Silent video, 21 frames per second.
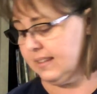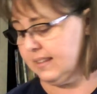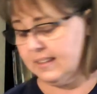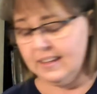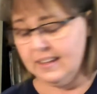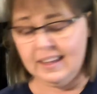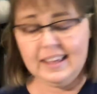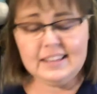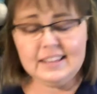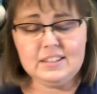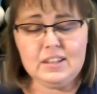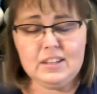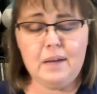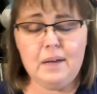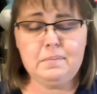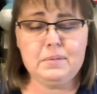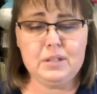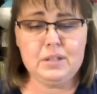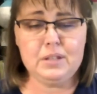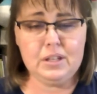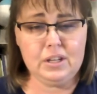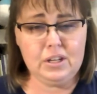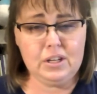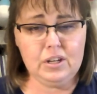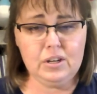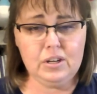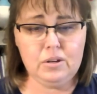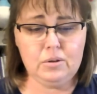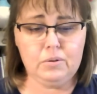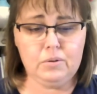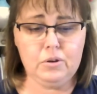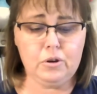It's up to
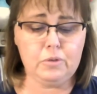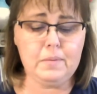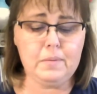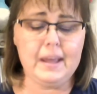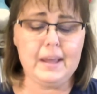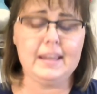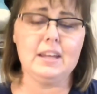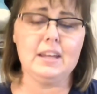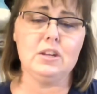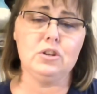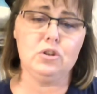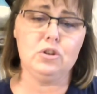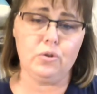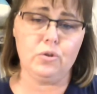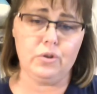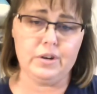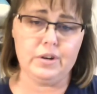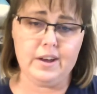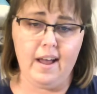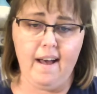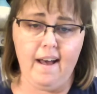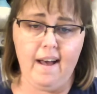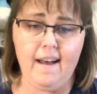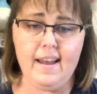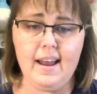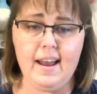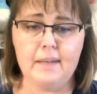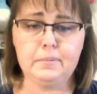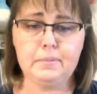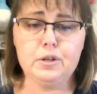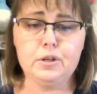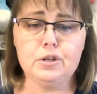you. You're making your dot.
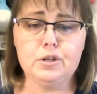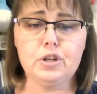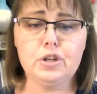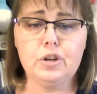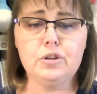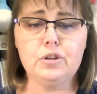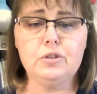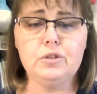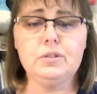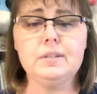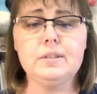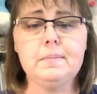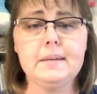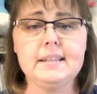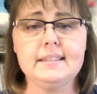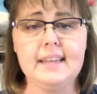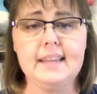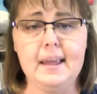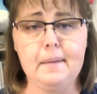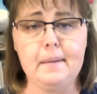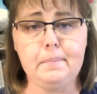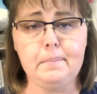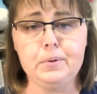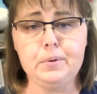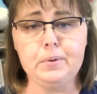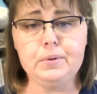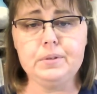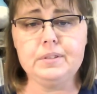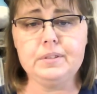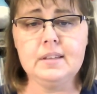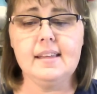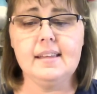I'm going to show you some
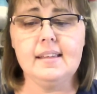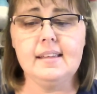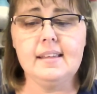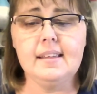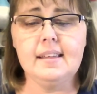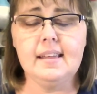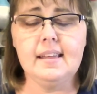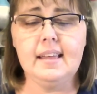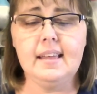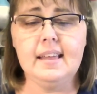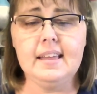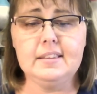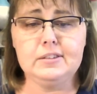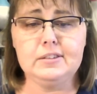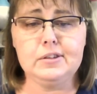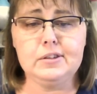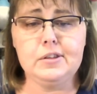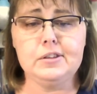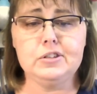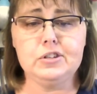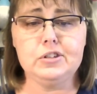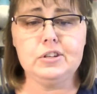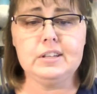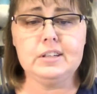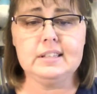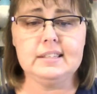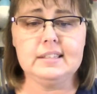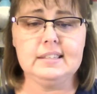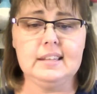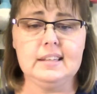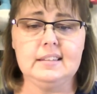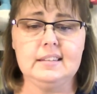examples so that you can
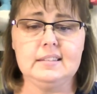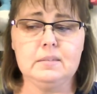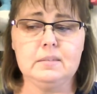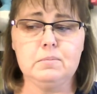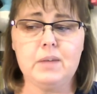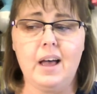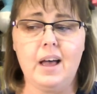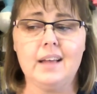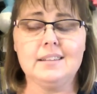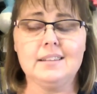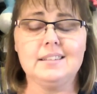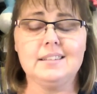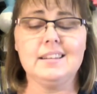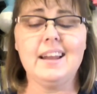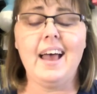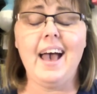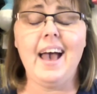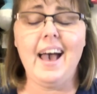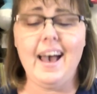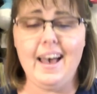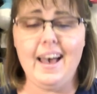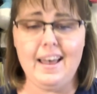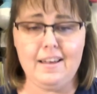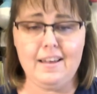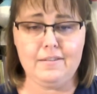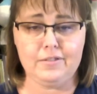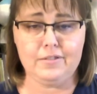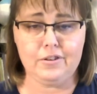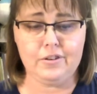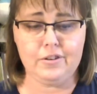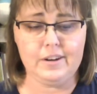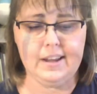see some dots that I have
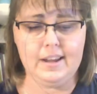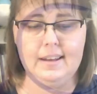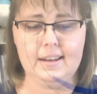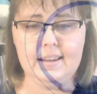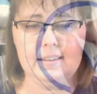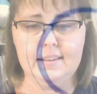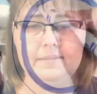created.